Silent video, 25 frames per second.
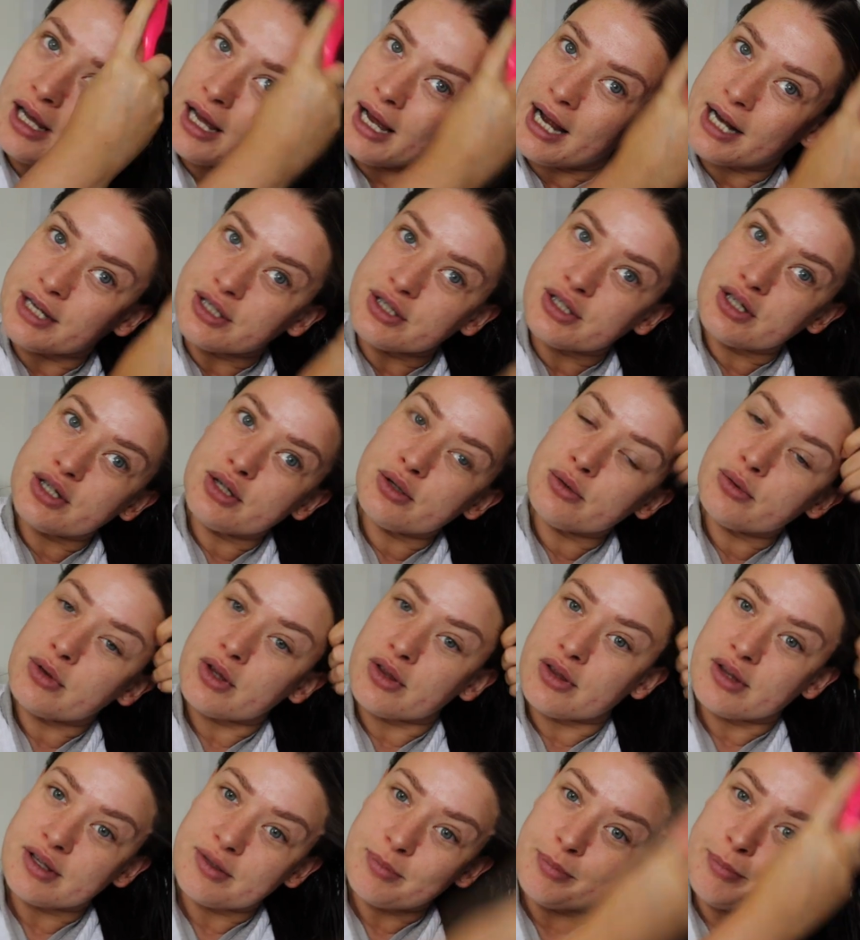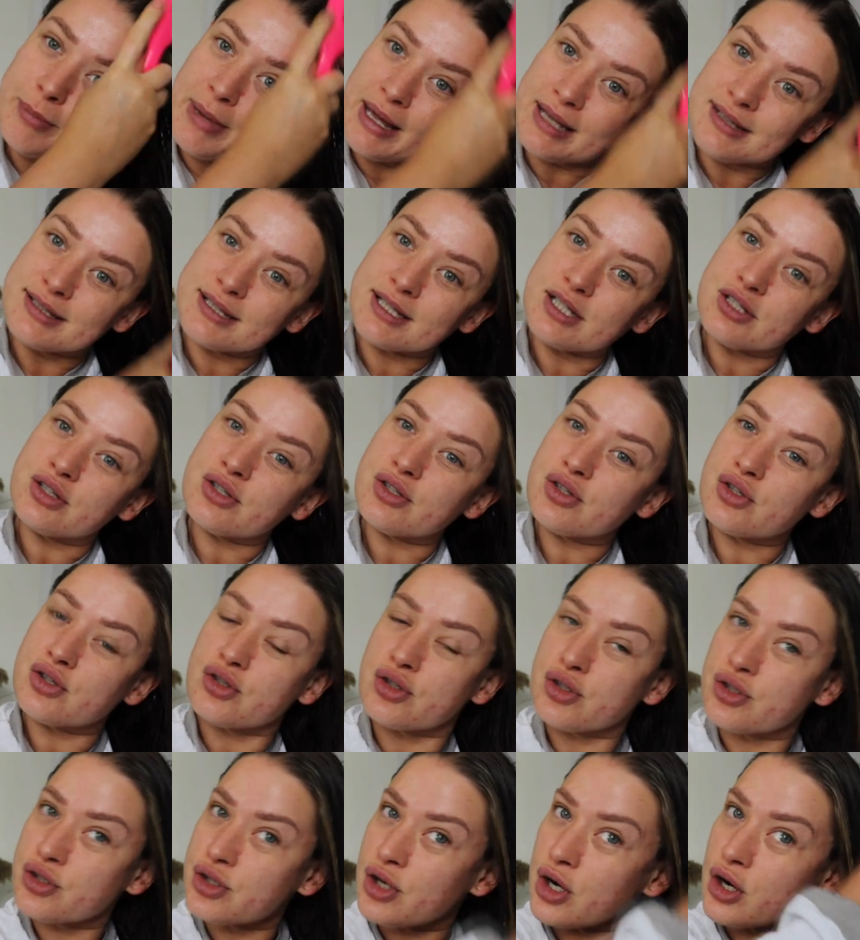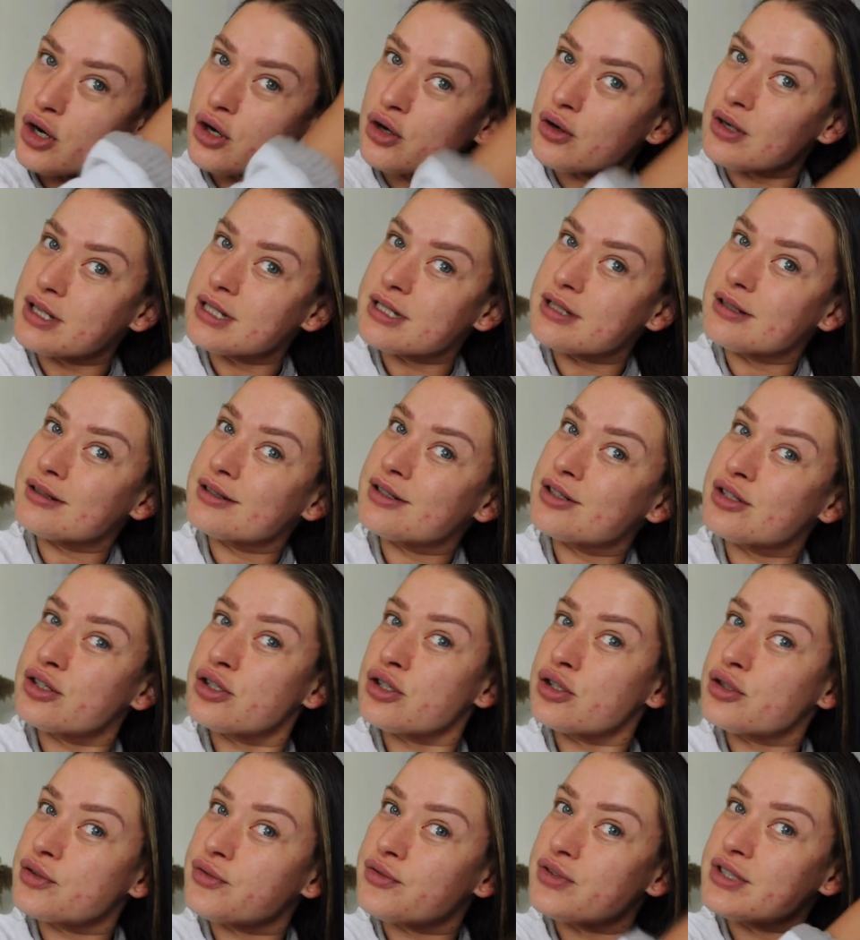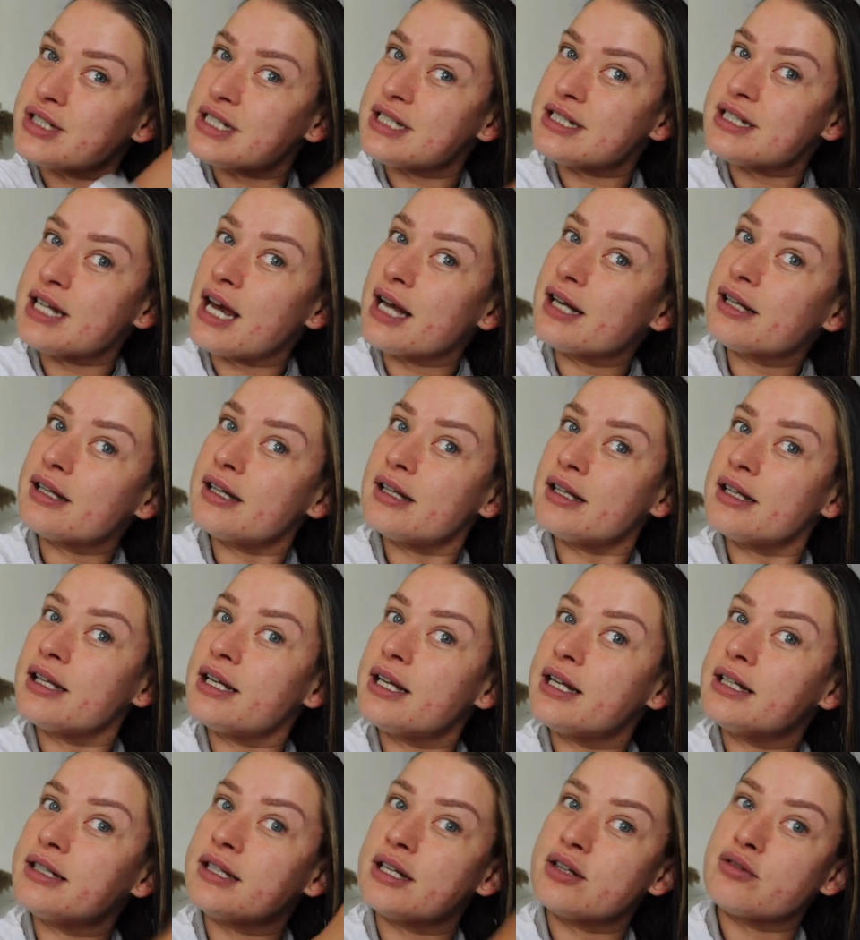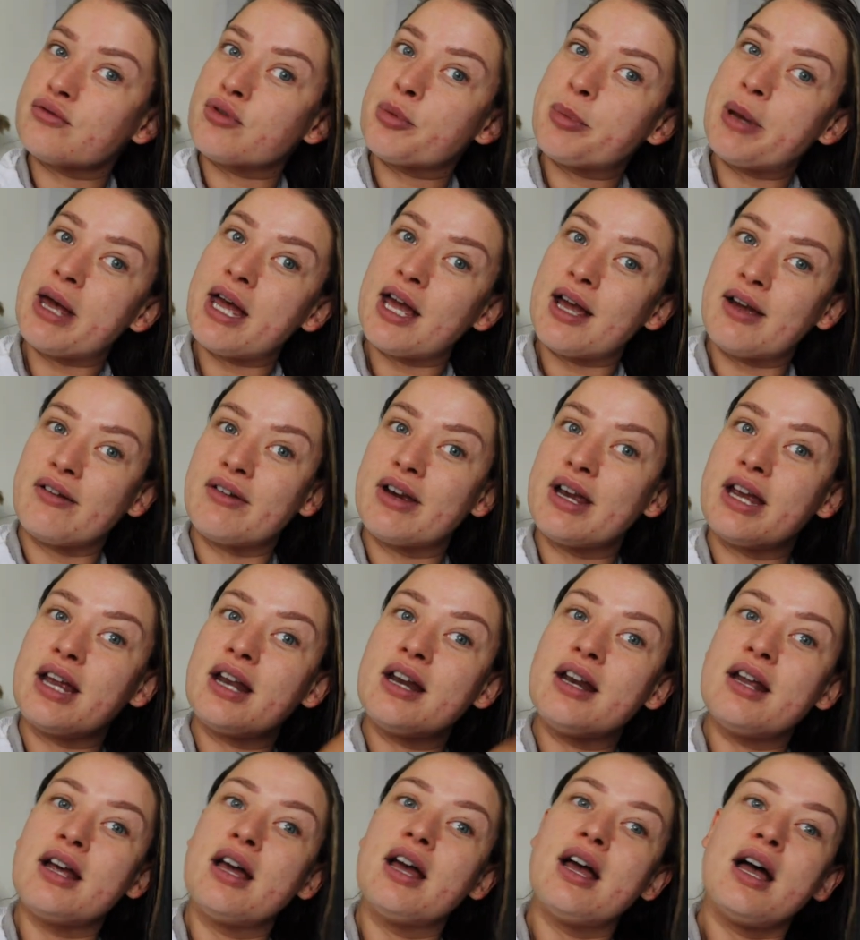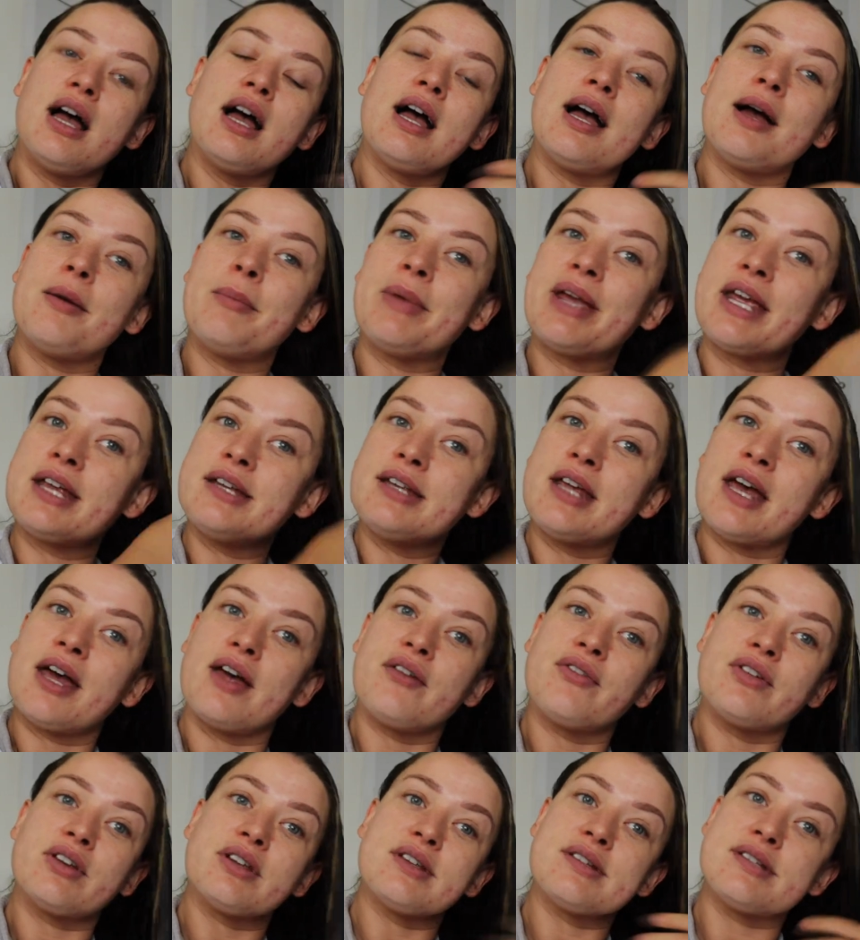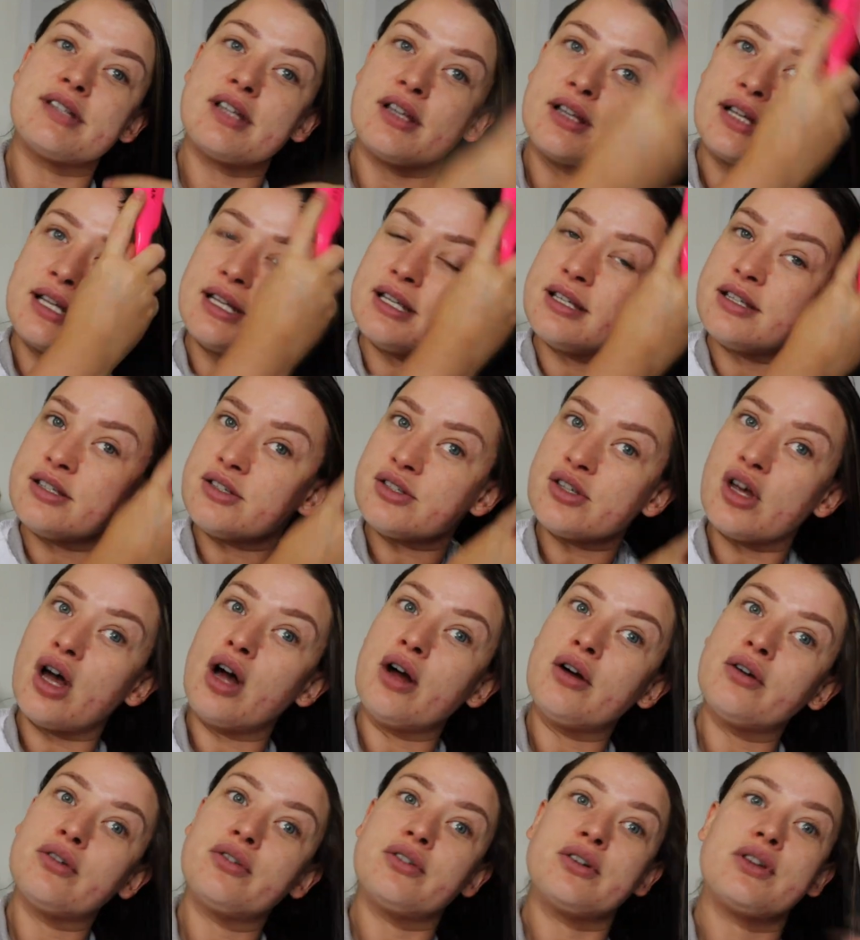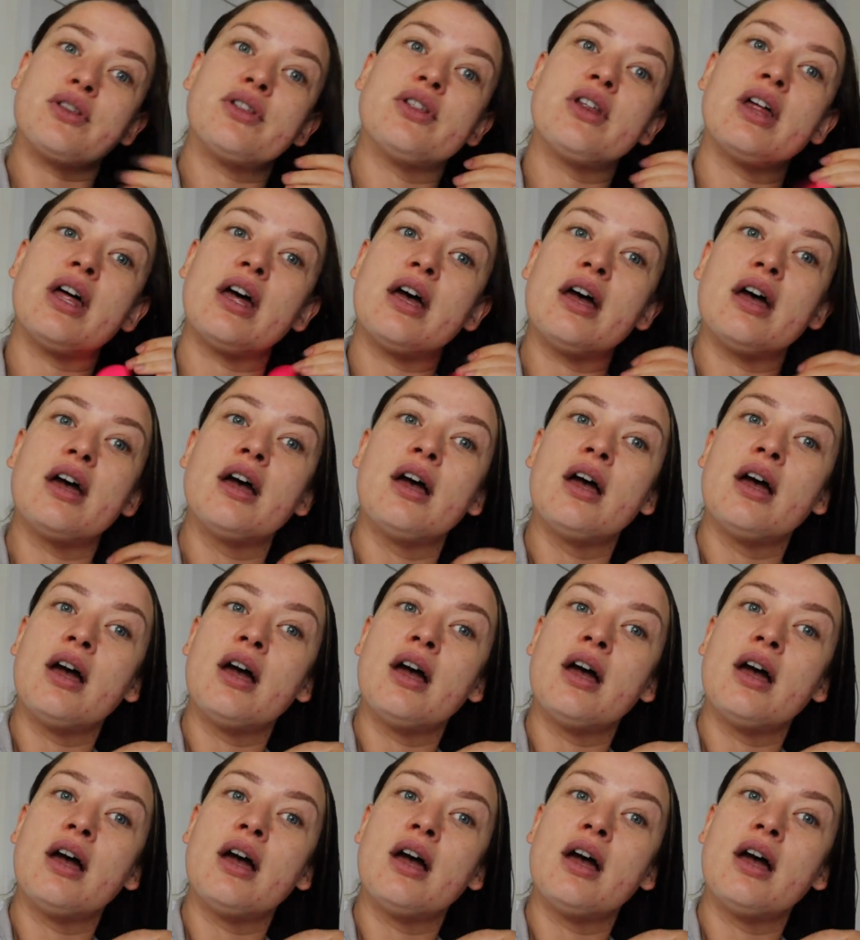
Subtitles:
I knew that the mask is just so good for detangling and repairing and making your hair feel silky soft that